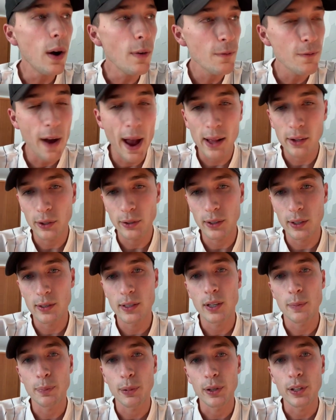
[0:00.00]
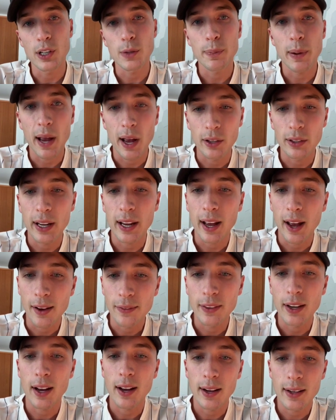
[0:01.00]
What value does the British pound
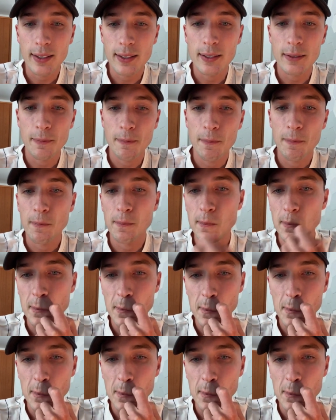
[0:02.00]
have, guys?